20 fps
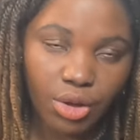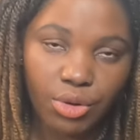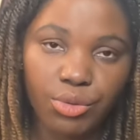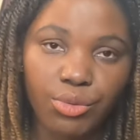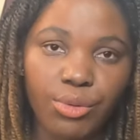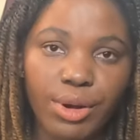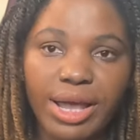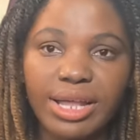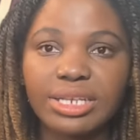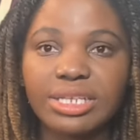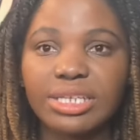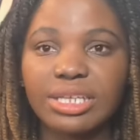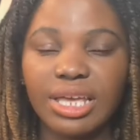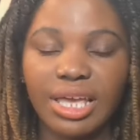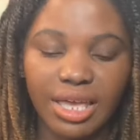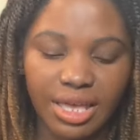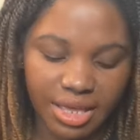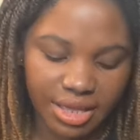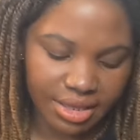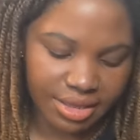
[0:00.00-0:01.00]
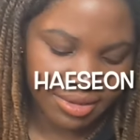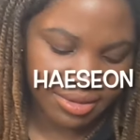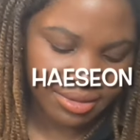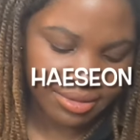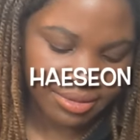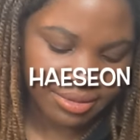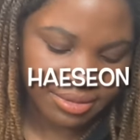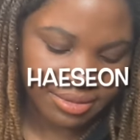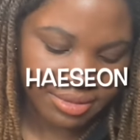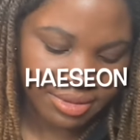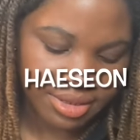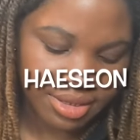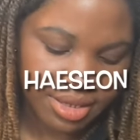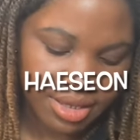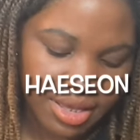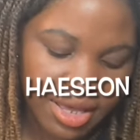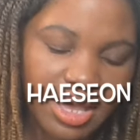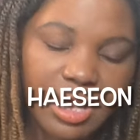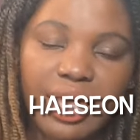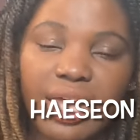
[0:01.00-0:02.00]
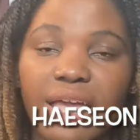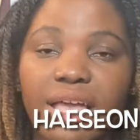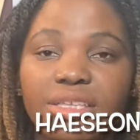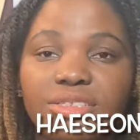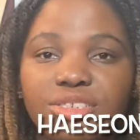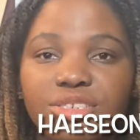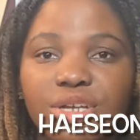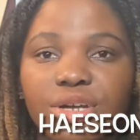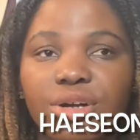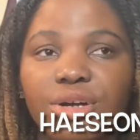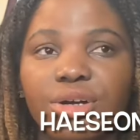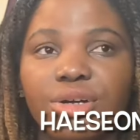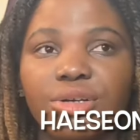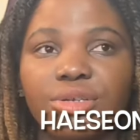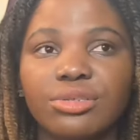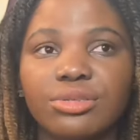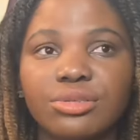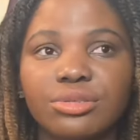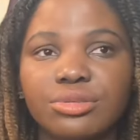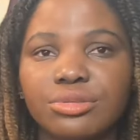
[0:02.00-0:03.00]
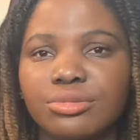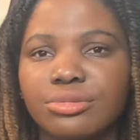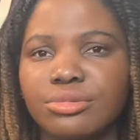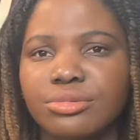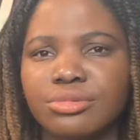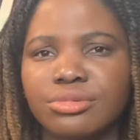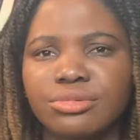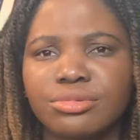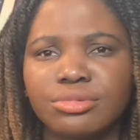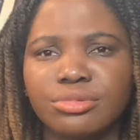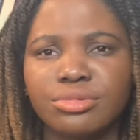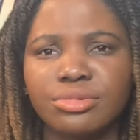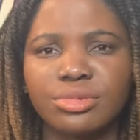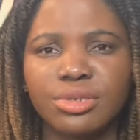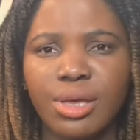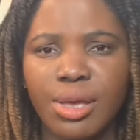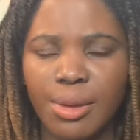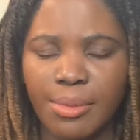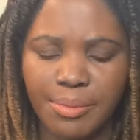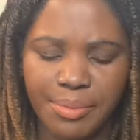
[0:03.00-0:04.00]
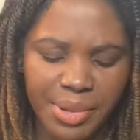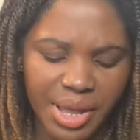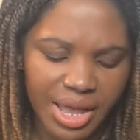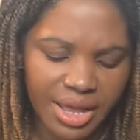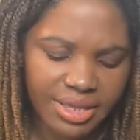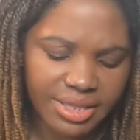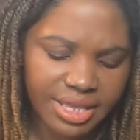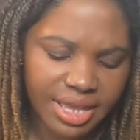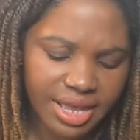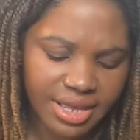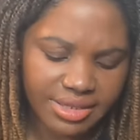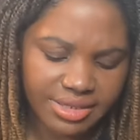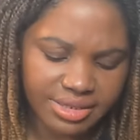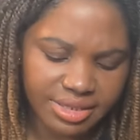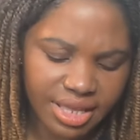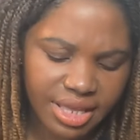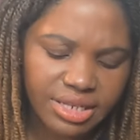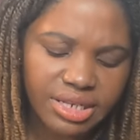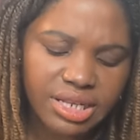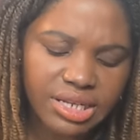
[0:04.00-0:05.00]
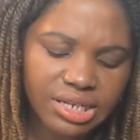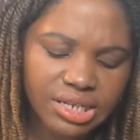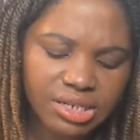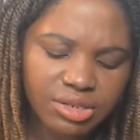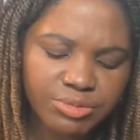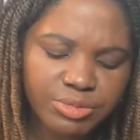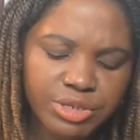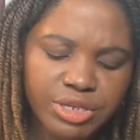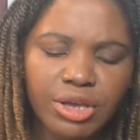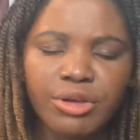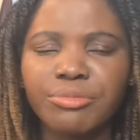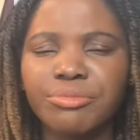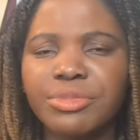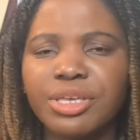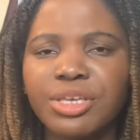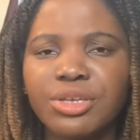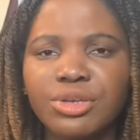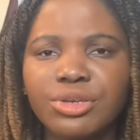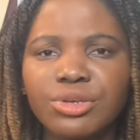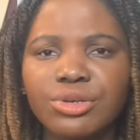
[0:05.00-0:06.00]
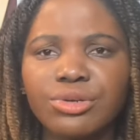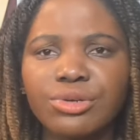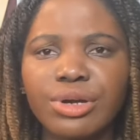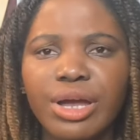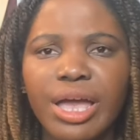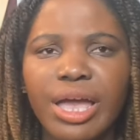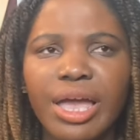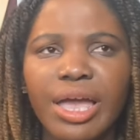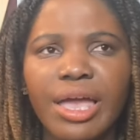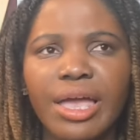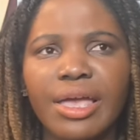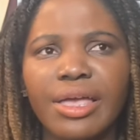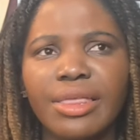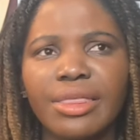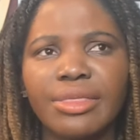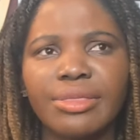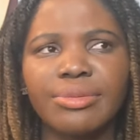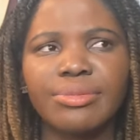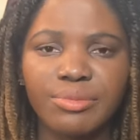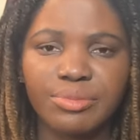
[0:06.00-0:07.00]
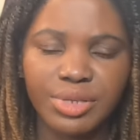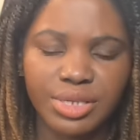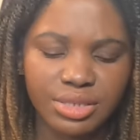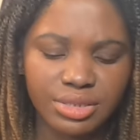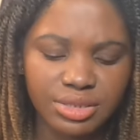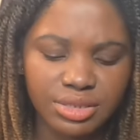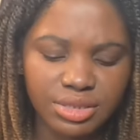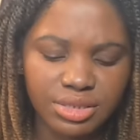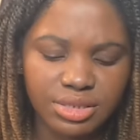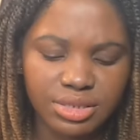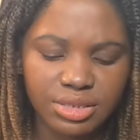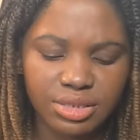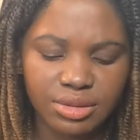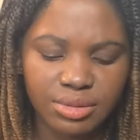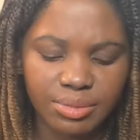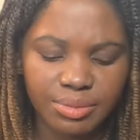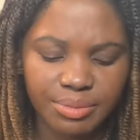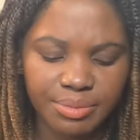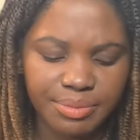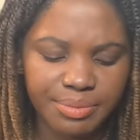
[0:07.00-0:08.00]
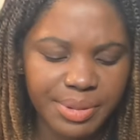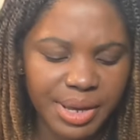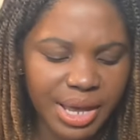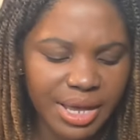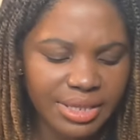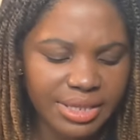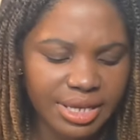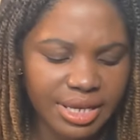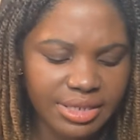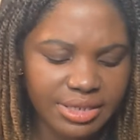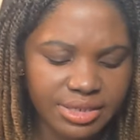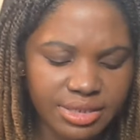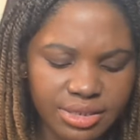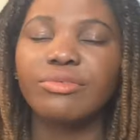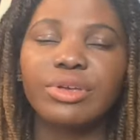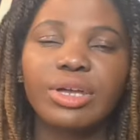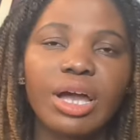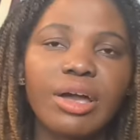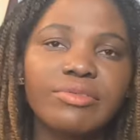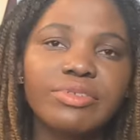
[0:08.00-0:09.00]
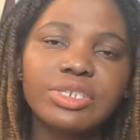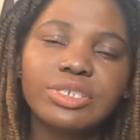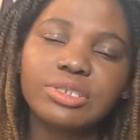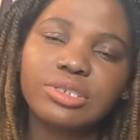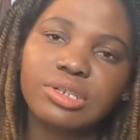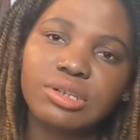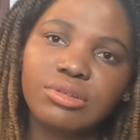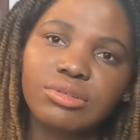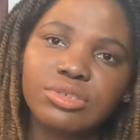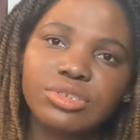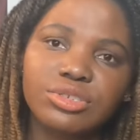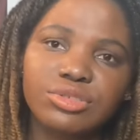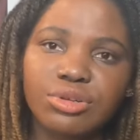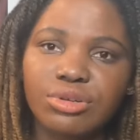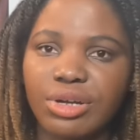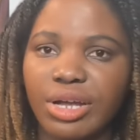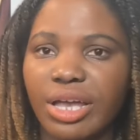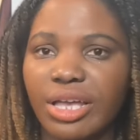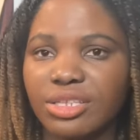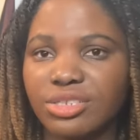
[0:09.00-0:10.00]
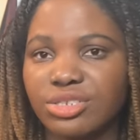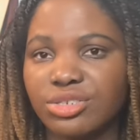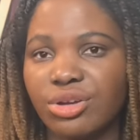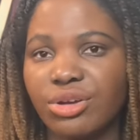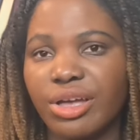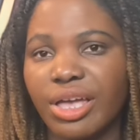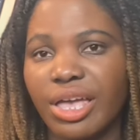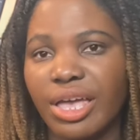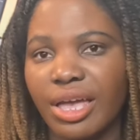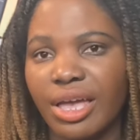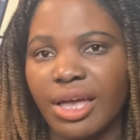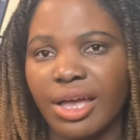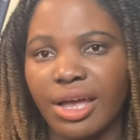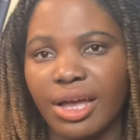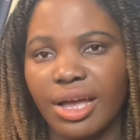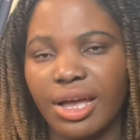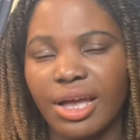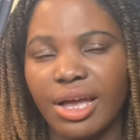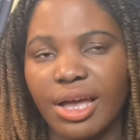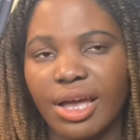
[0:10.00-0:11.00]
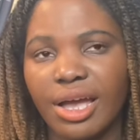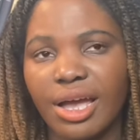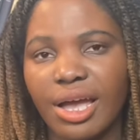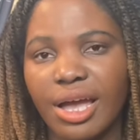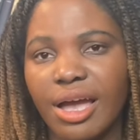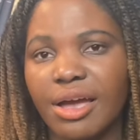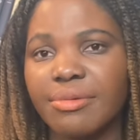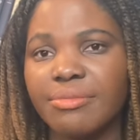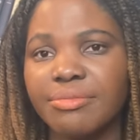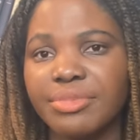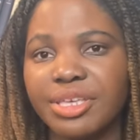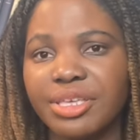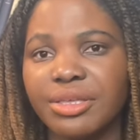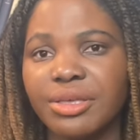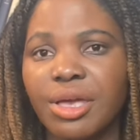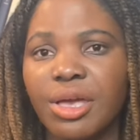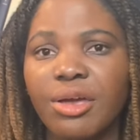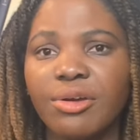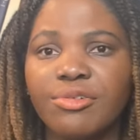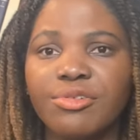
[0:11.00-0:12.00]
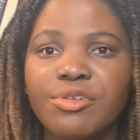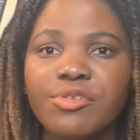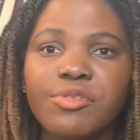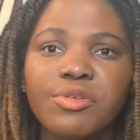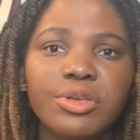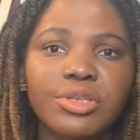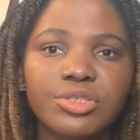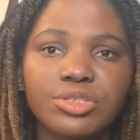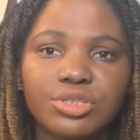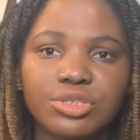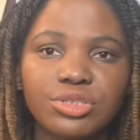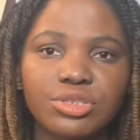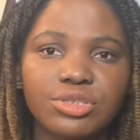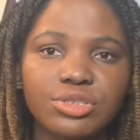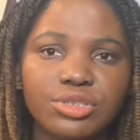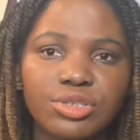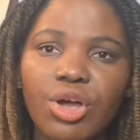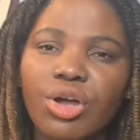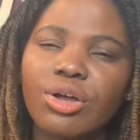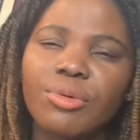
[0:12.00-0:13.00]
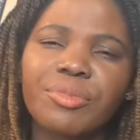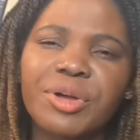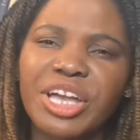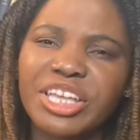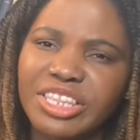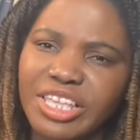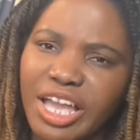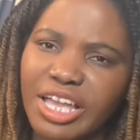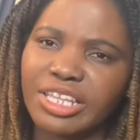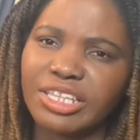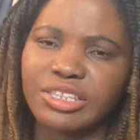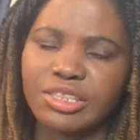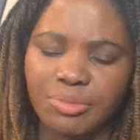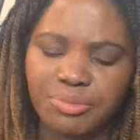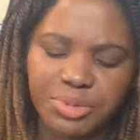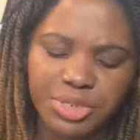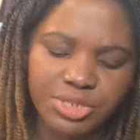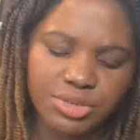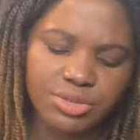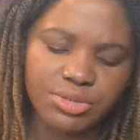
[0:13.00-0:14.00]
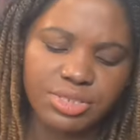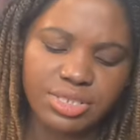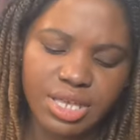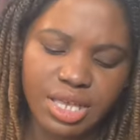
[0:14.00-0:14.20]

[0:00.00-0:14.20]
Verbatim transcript: Gwanhee and Hajeong paradise and a little bit of Mingyu and Minji paradise. We have a show, show Hajeong and Hanbin. We will talk about that in the episode